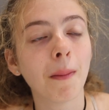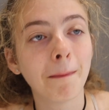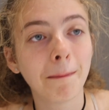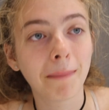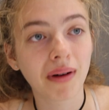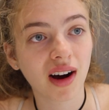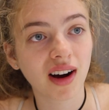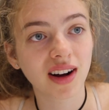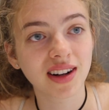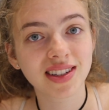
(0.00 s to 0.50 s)

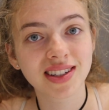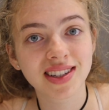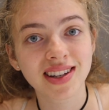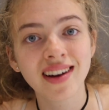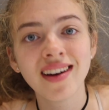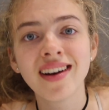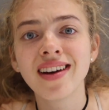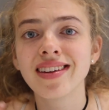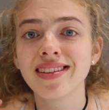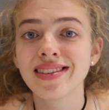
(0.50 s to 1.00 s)
but
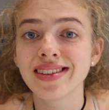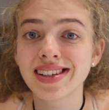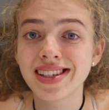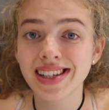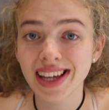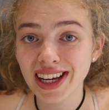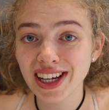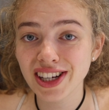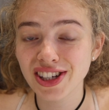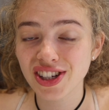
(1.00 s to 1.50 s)
the
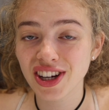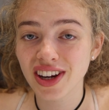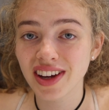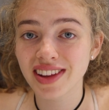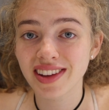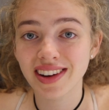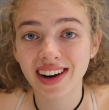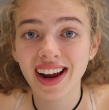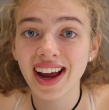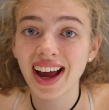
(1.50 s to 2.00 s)
teacher
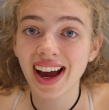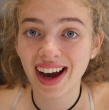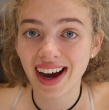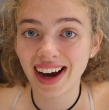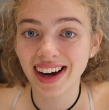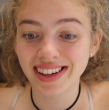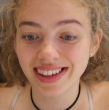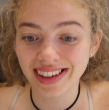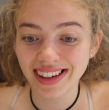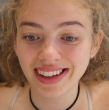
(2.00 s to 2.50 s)
that I
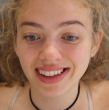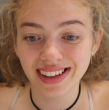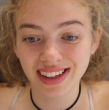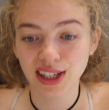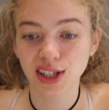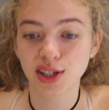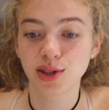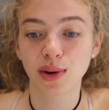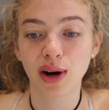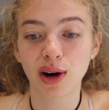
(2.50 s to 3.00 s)
had in year
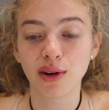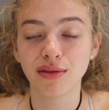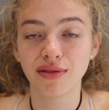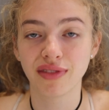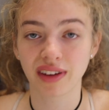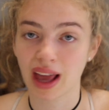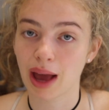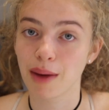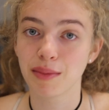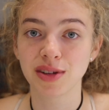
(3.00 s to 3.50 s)
12 for
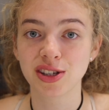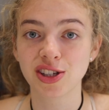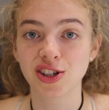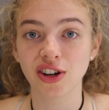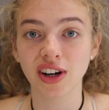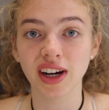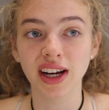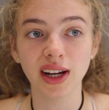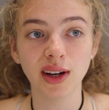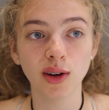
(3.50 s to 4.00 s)

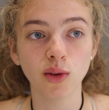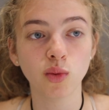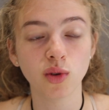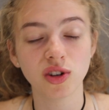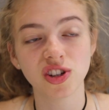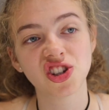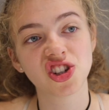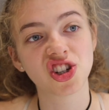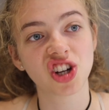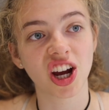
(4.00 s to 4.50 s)
chemistry
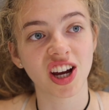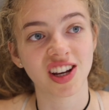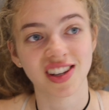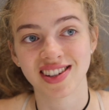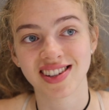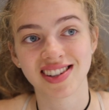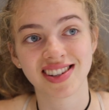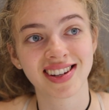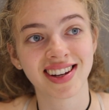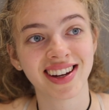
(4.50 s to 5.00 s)
was
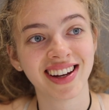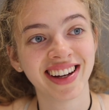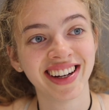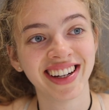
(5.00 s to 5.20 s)
just,